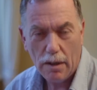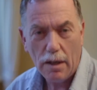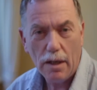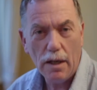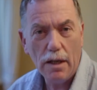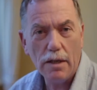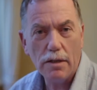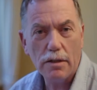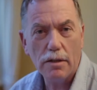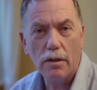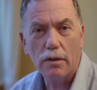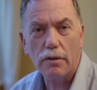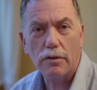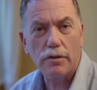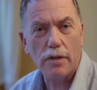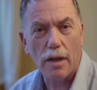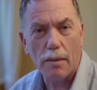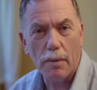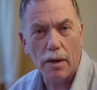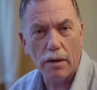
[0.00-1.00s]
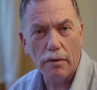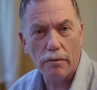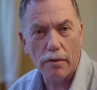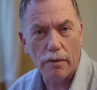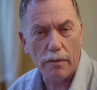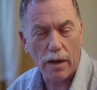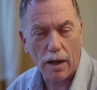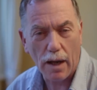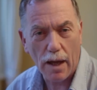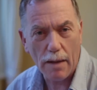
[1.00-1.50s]
It is not someone
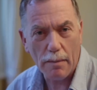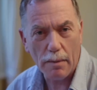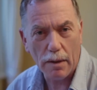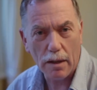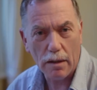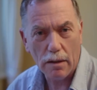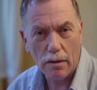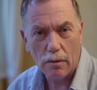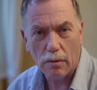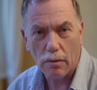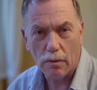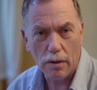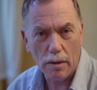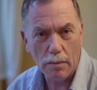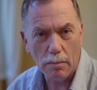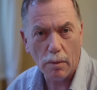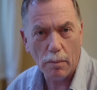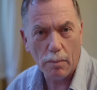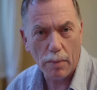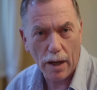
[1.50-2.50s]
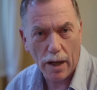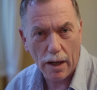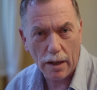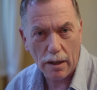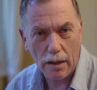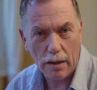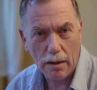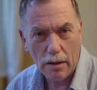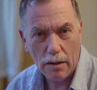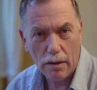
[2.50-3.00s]
from the Labor or Liberal
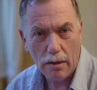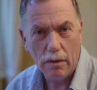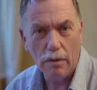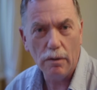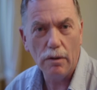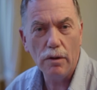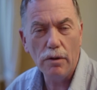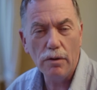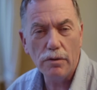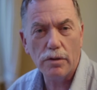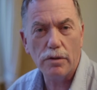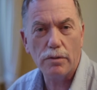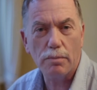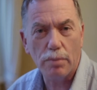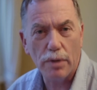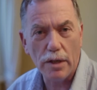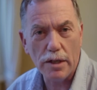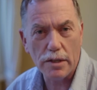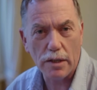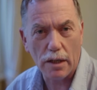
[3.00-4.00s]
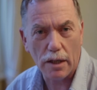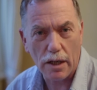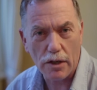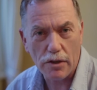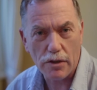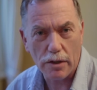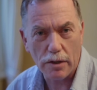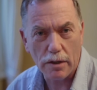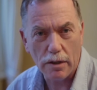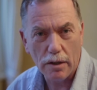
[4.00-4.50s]
Party who loses
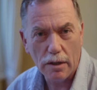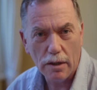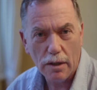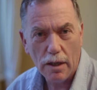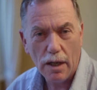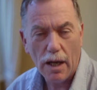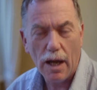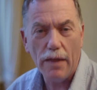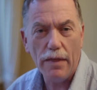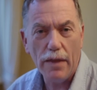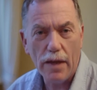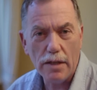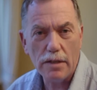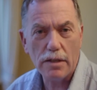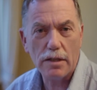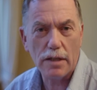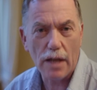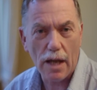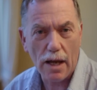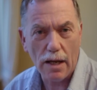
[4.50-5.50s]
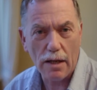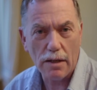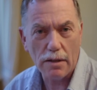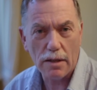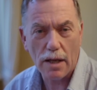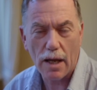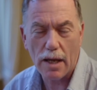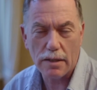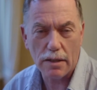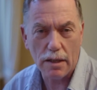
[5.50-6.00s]
pre-selection and then
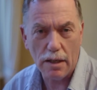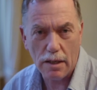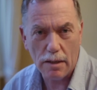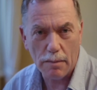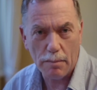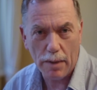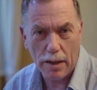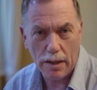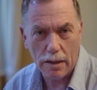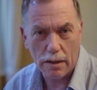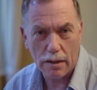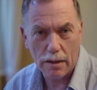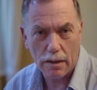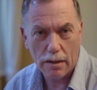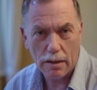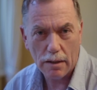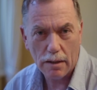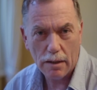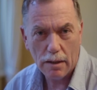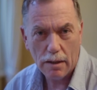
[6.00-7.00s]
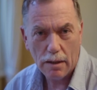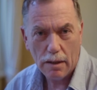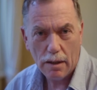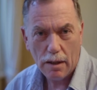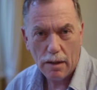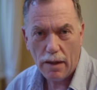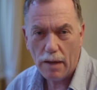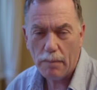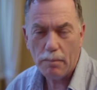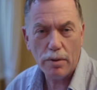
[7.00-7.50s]
stands as an independent.
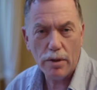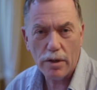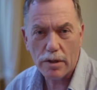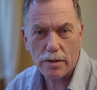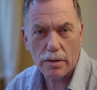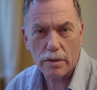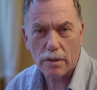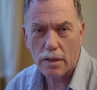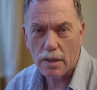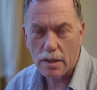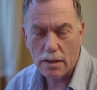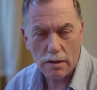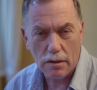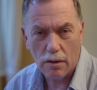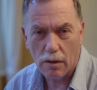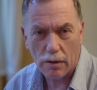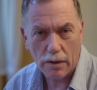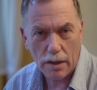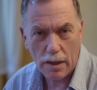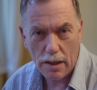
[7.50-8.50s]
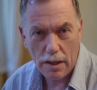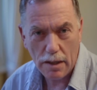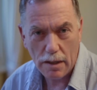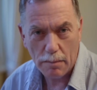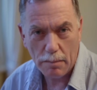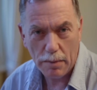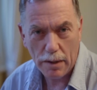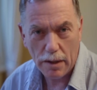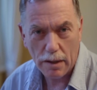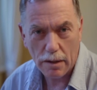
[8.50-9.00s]
That person is not an
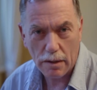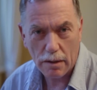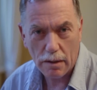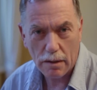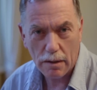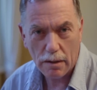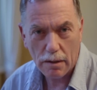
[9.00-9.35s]
independent.